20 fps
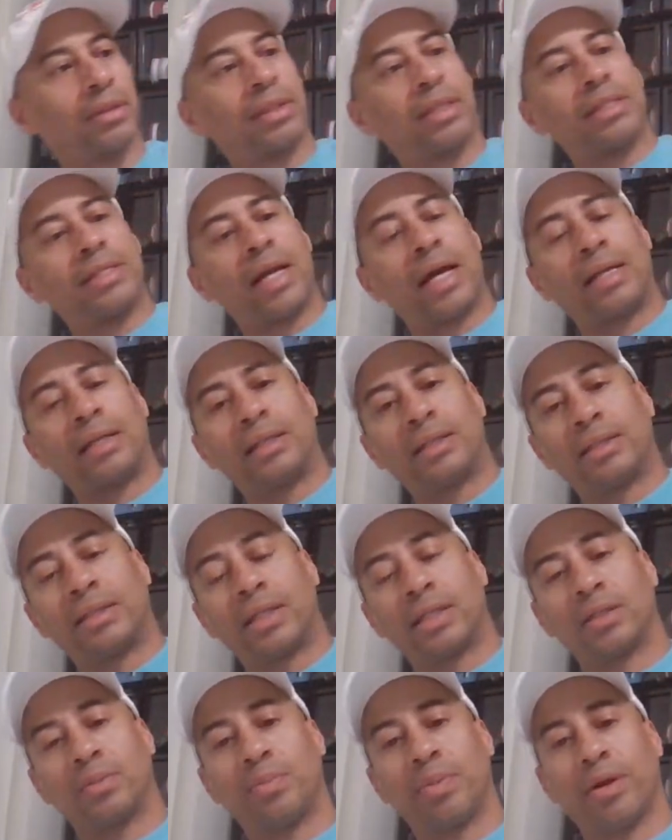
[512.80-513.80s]
the
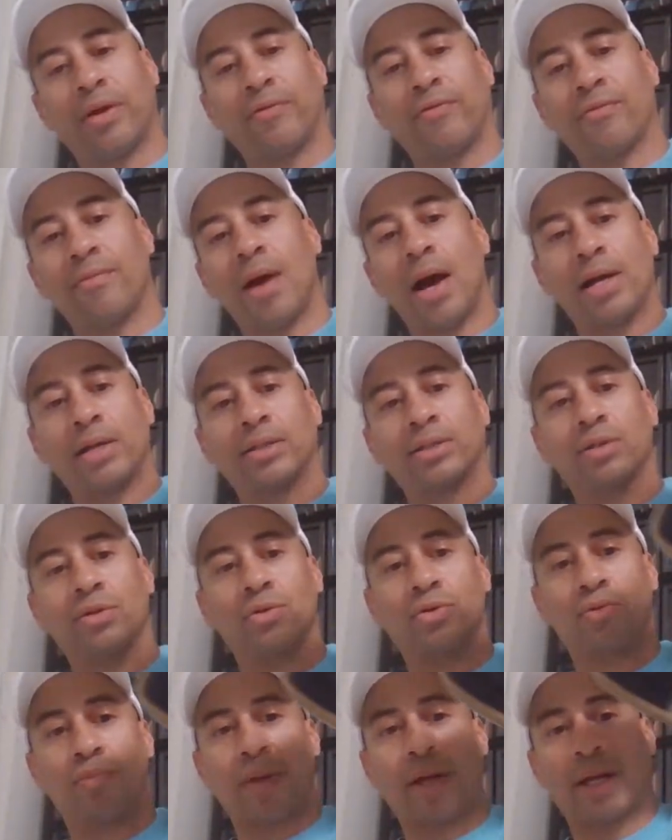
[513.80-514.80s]
96 pair from high
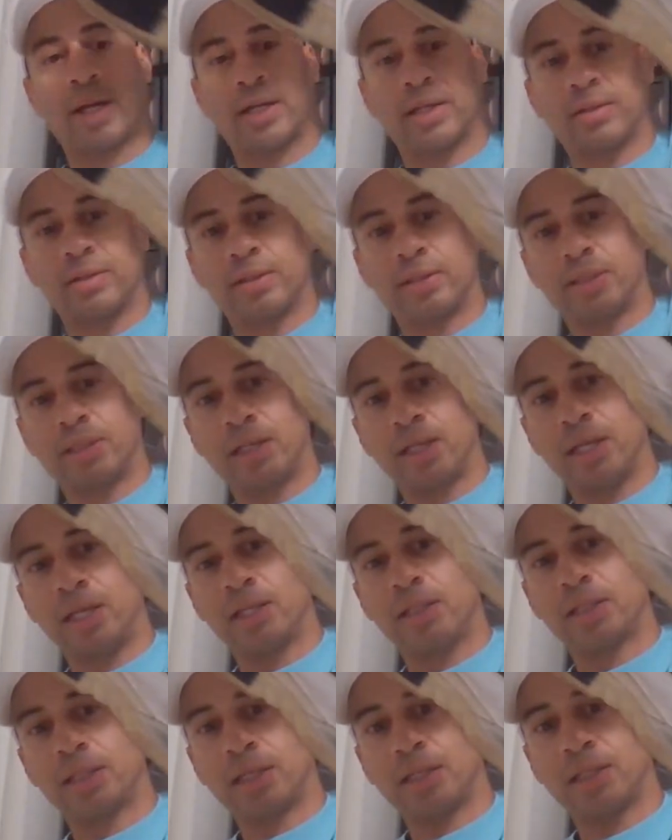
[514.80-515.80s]
school, man. You can see
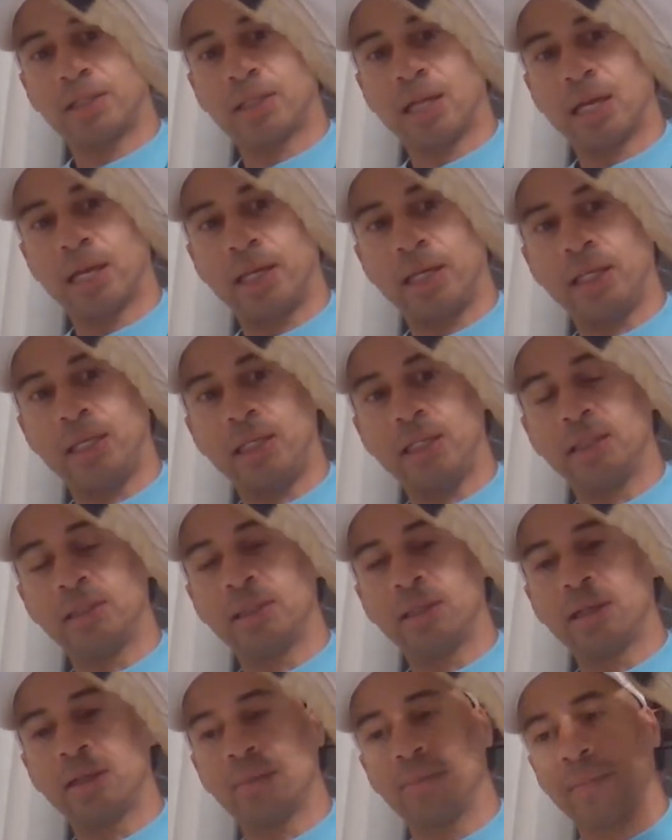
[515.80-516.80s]
these things are
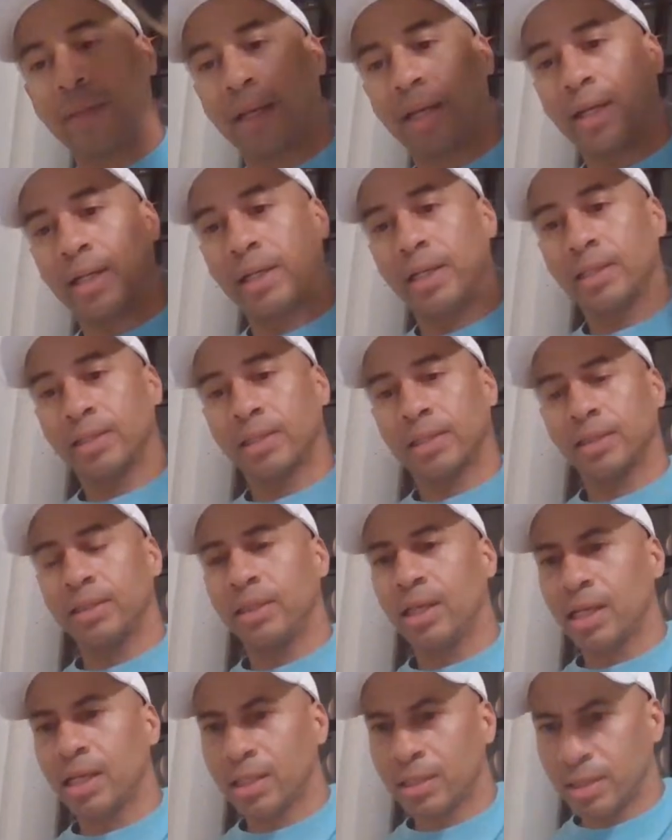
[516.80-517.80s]
eating up, man. These are
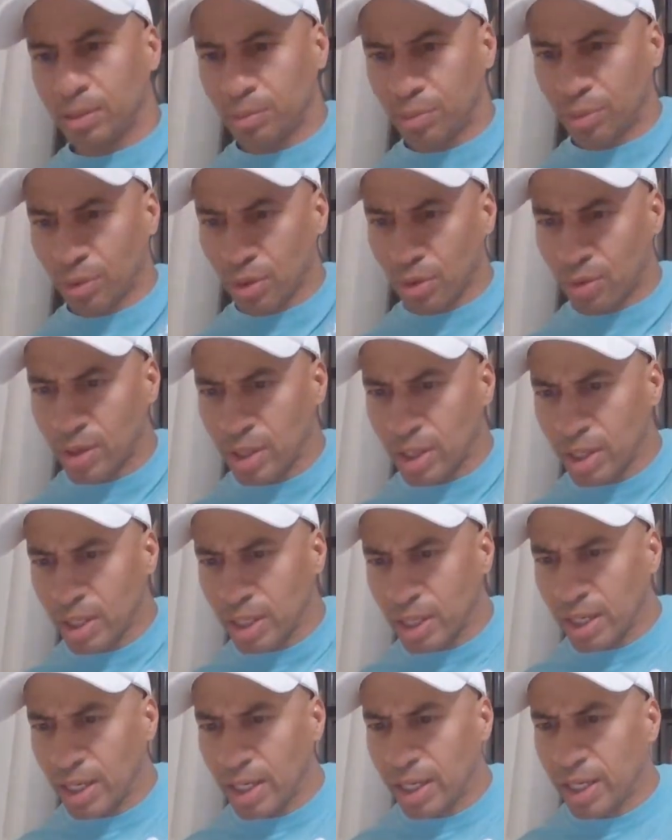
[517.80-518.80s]
dusty, bro.
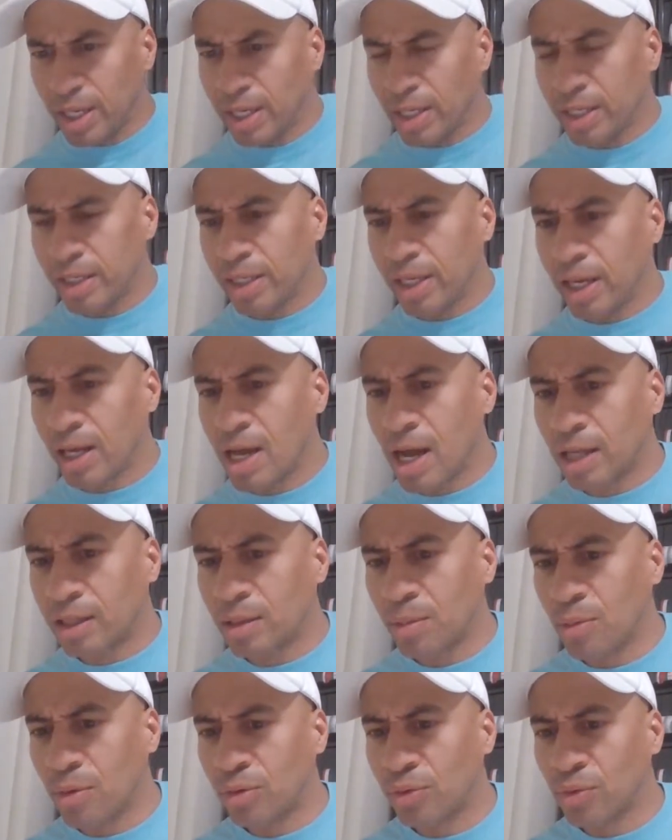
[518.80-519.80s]
Yeah, got
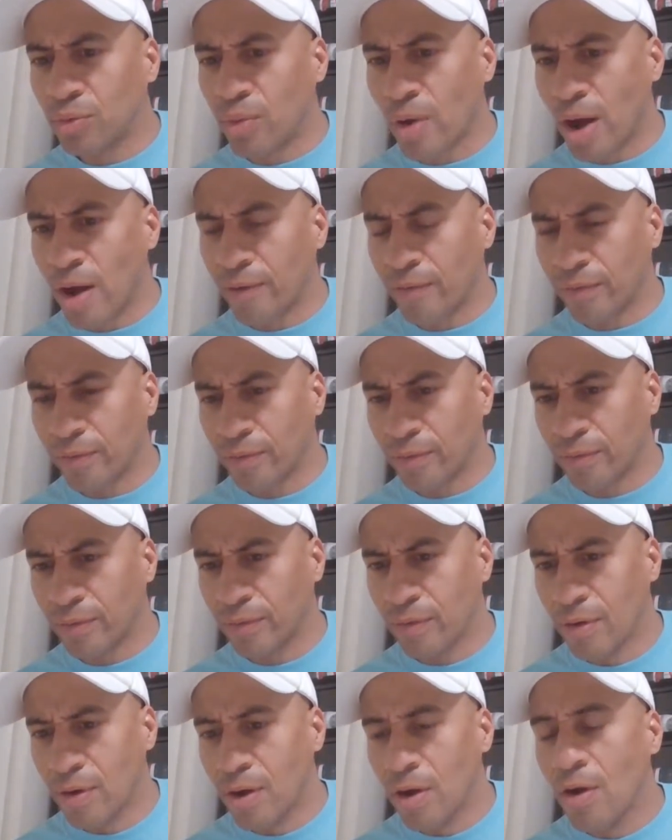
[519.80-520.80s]
them on the raffle
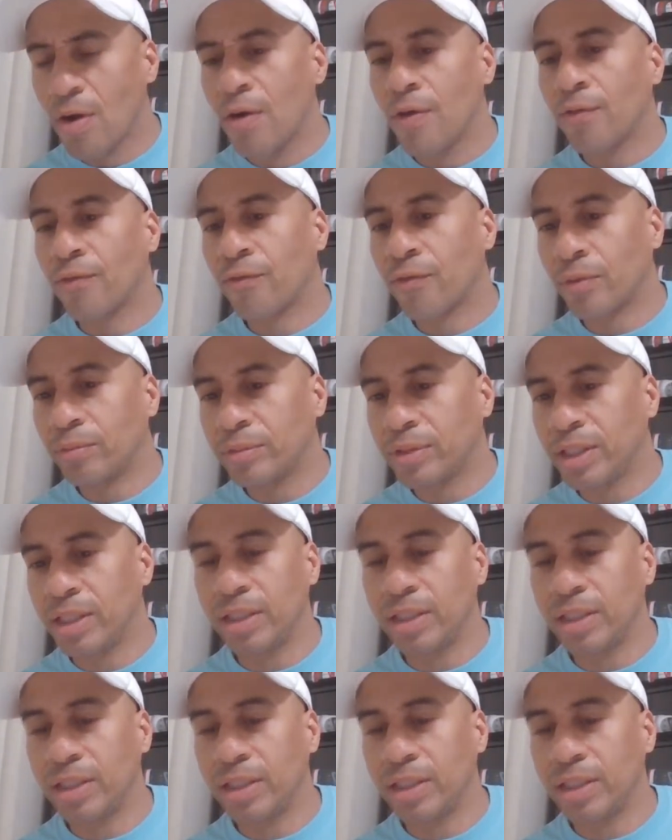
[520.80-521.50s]
from